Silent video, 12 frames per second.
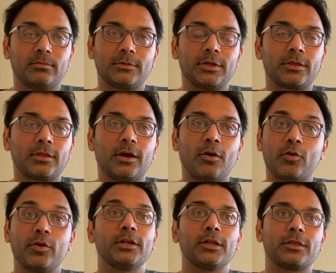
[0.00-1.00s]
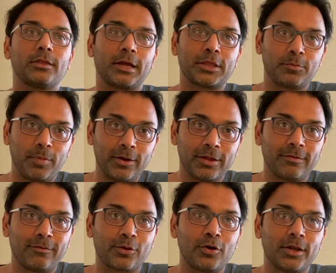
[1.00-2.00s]
just a horrendous experience
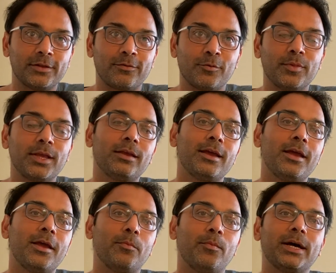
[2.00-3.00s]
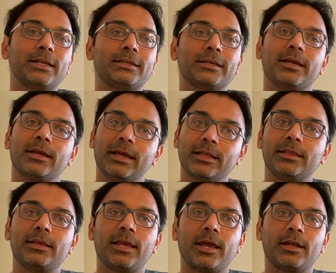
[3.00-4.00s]
for college for me, but in
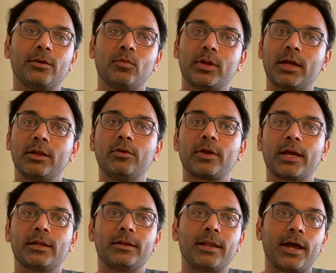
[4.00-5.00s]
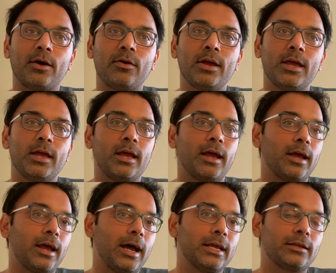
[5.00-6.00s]
the end, when I look at it now,
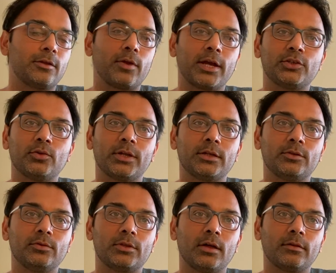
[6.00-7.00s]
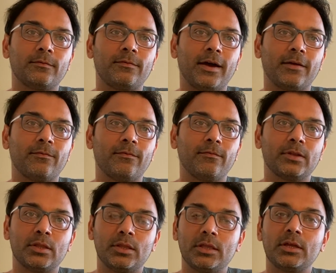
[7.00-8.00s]
I graduated 2005
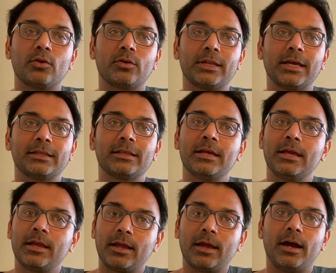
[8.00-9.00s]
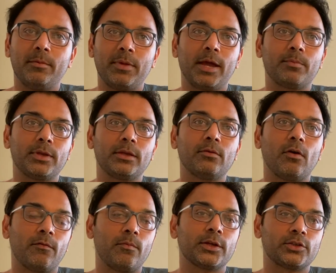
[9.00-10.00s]
with zero debt. I'm happy
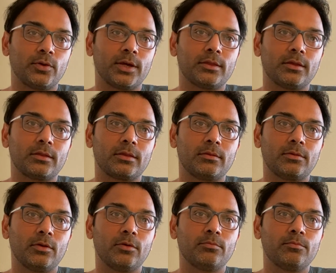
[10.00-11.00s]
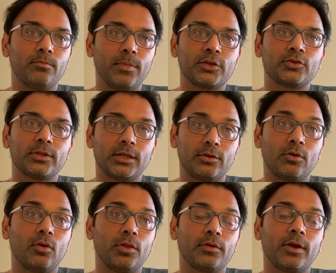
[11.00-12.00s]
of my choices. So make sure that you're
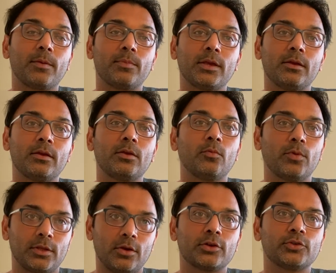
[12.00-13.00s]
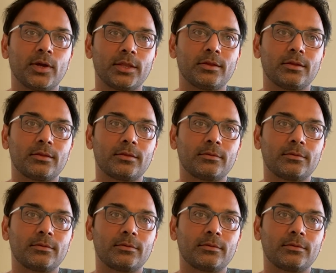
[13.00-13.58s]
also happy with your choices.